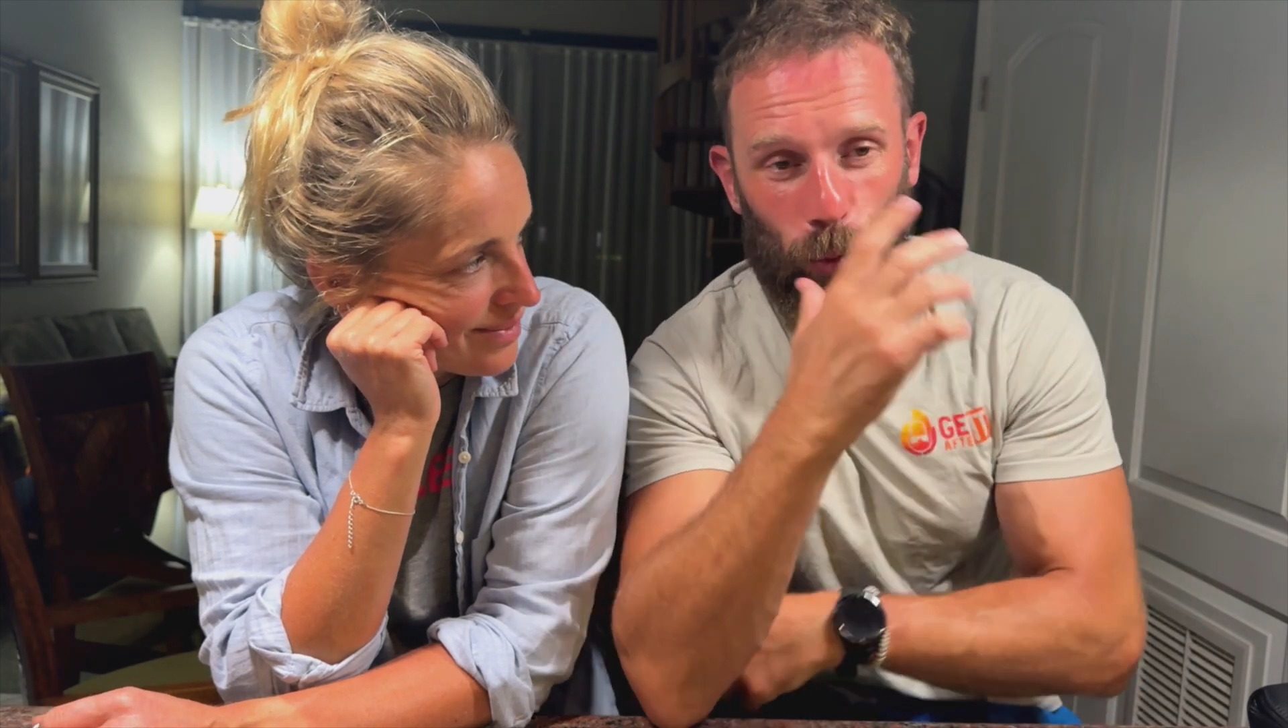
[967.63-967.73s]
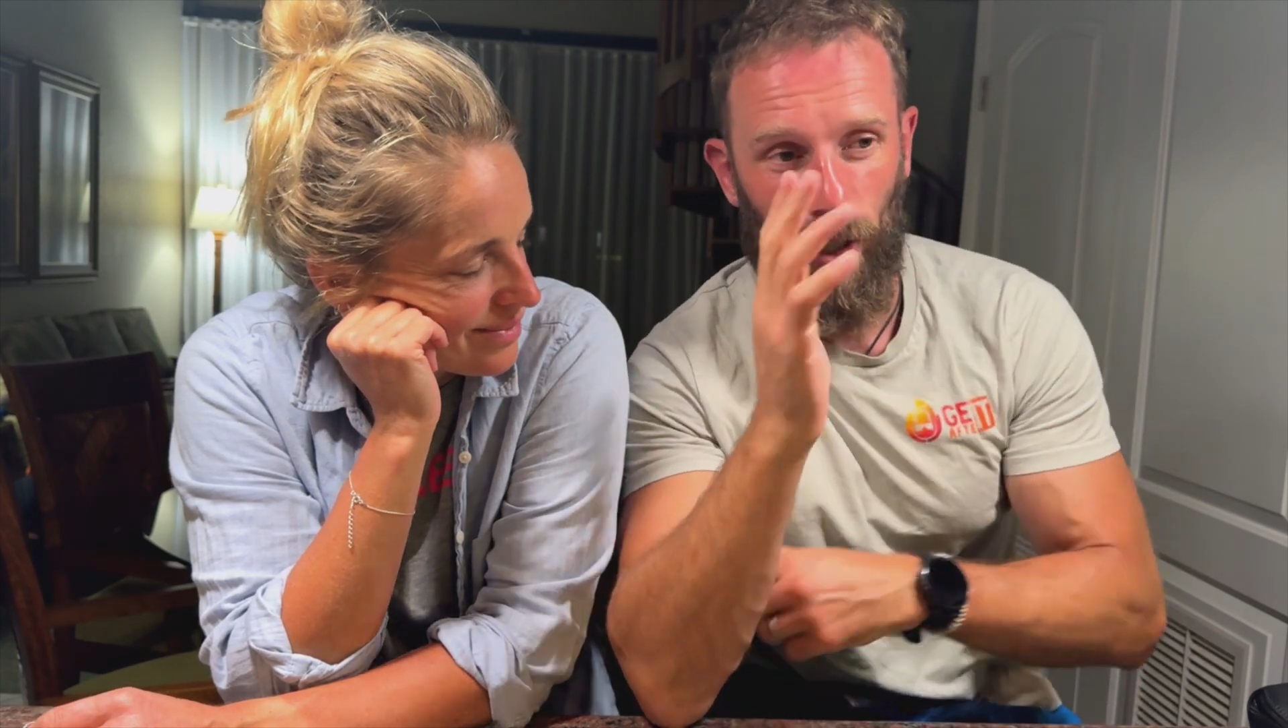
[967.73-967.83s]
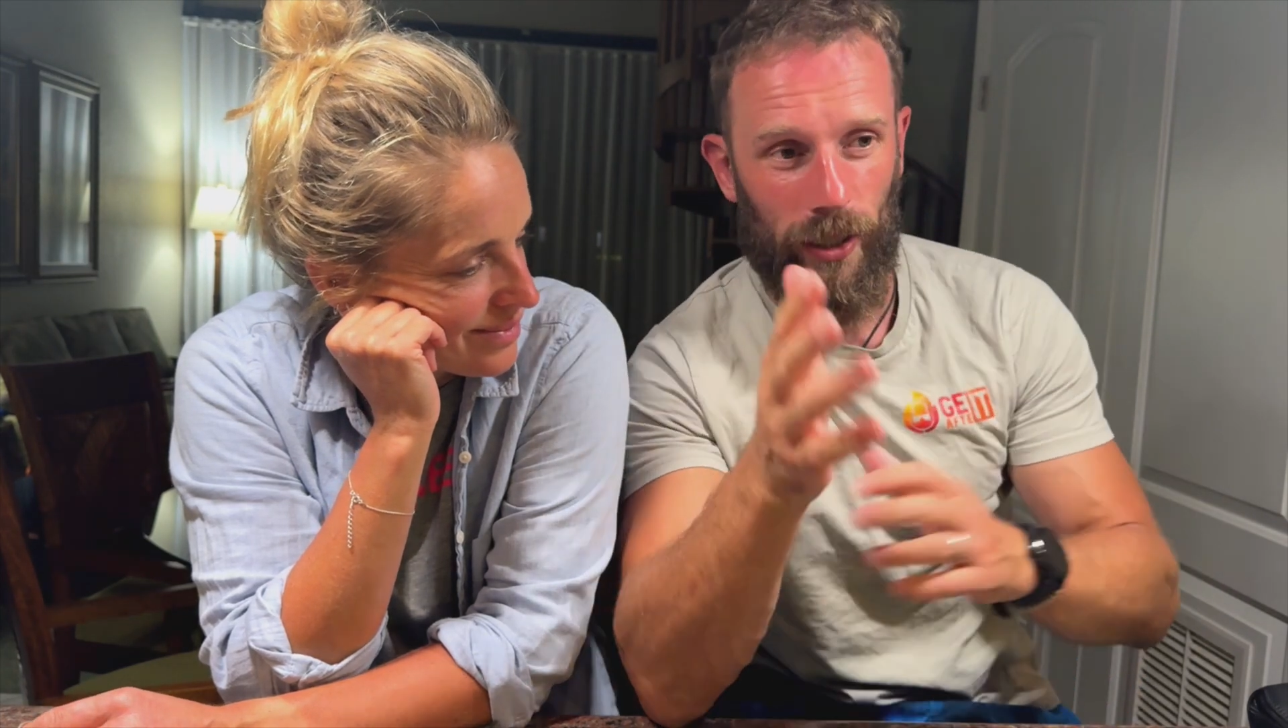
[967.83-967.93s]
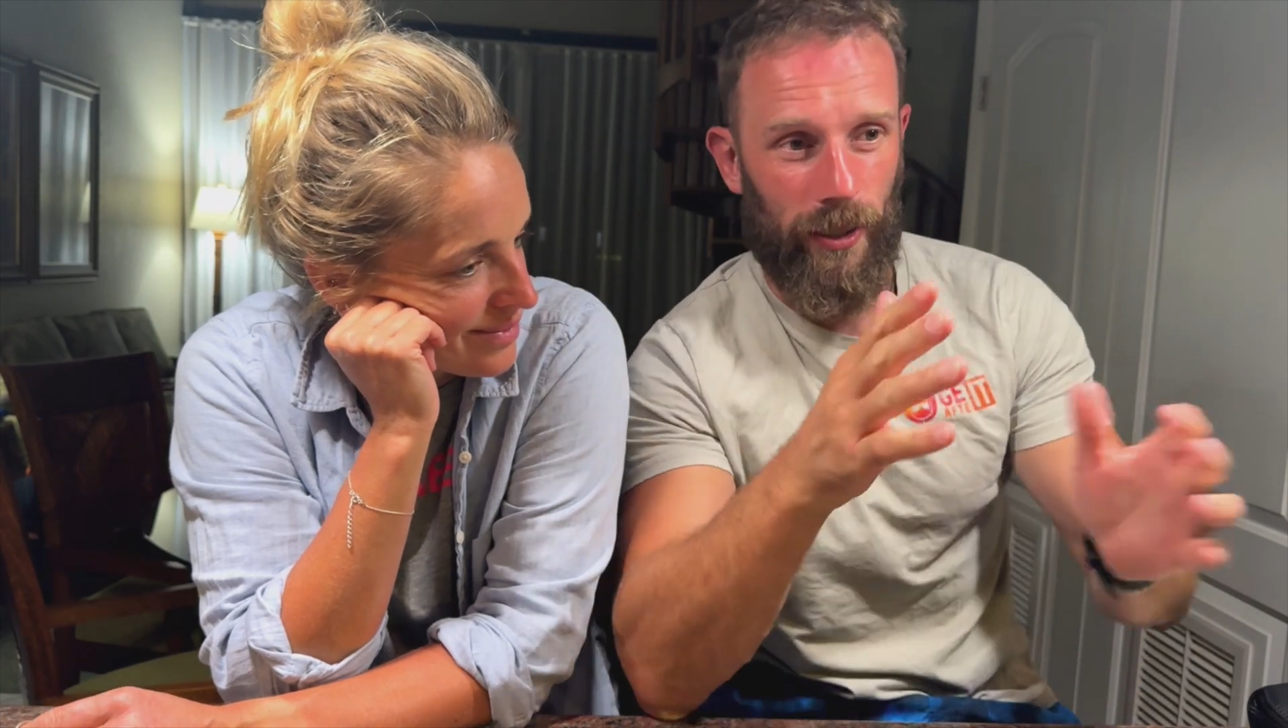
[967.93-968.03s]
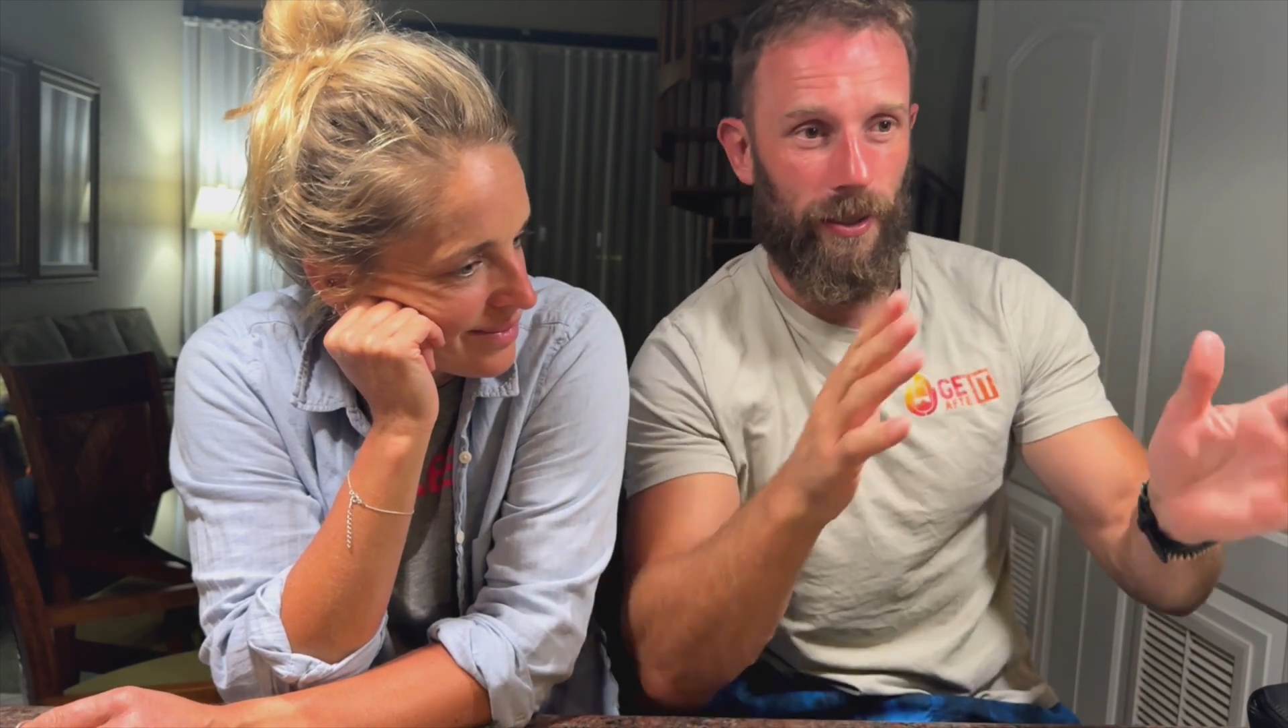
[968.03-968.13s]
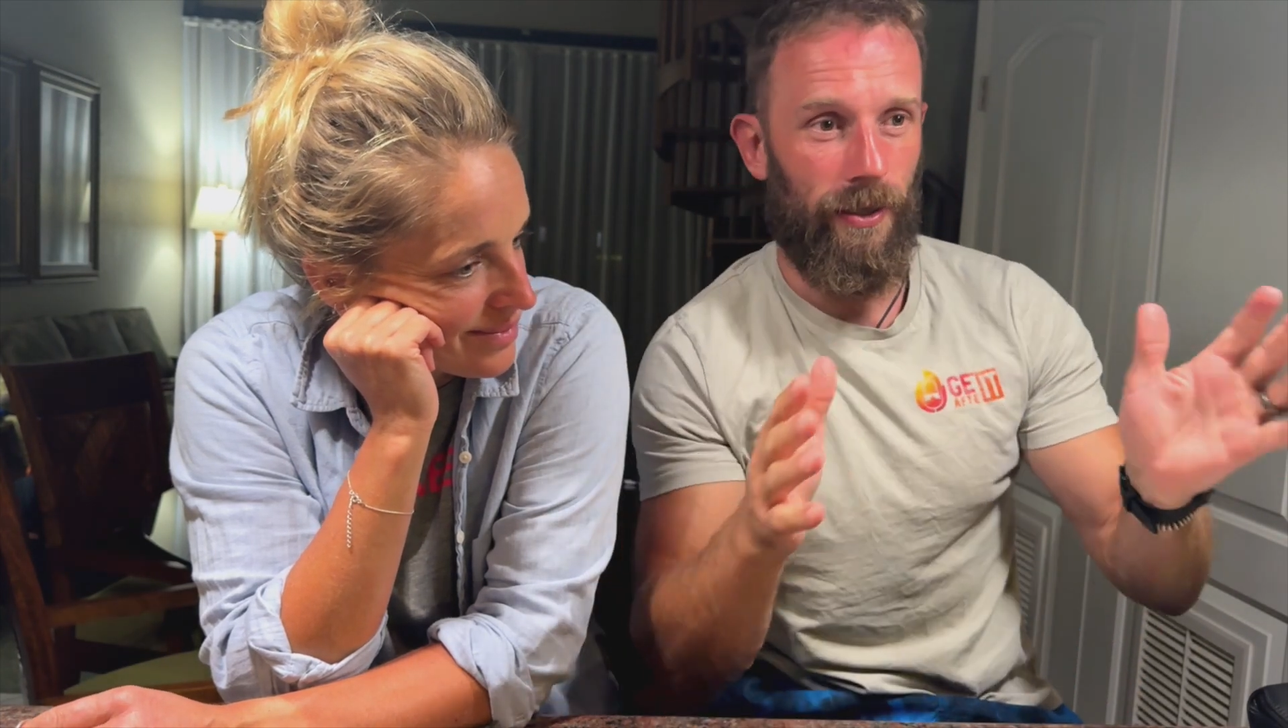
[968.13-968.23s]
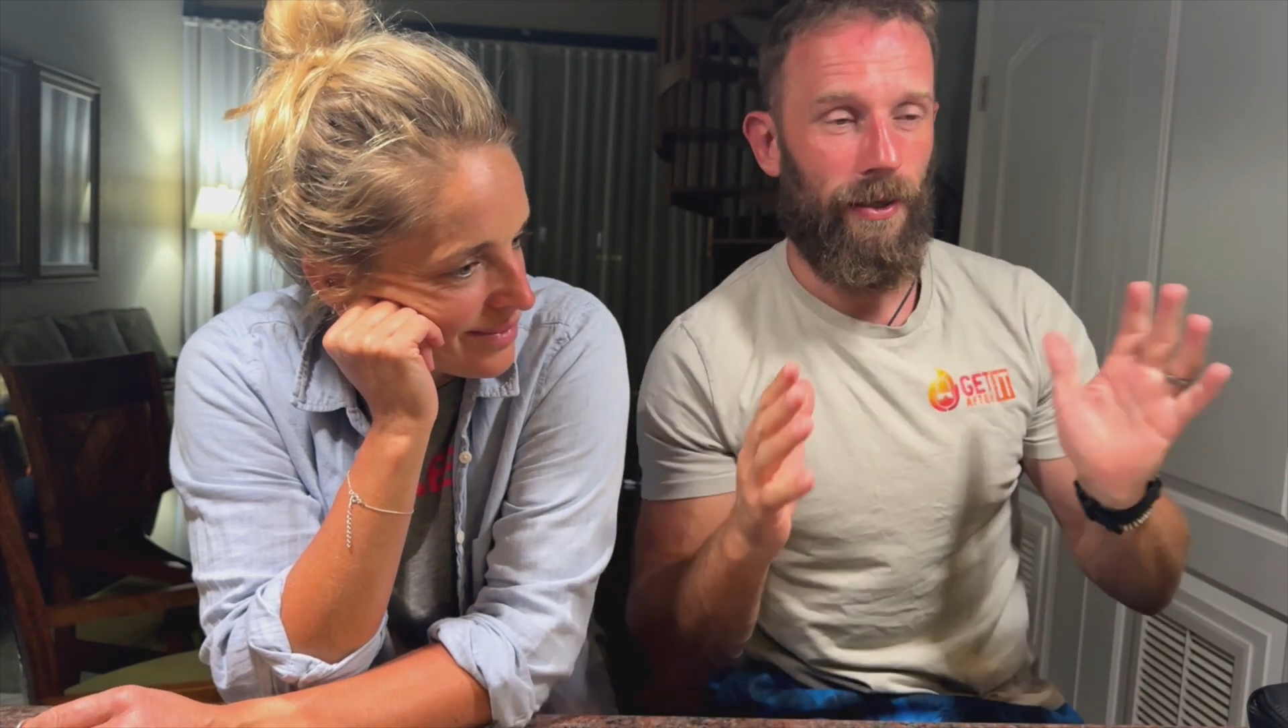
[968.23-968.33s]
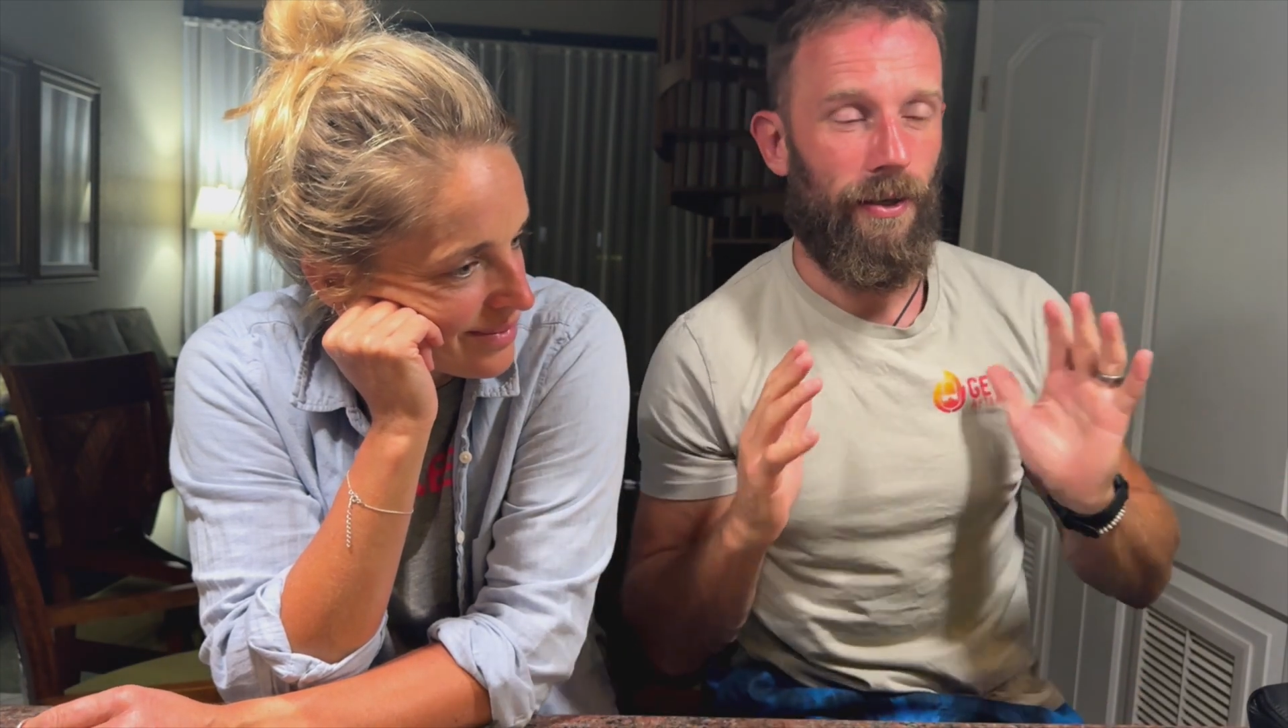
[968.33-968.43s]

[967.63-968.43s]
work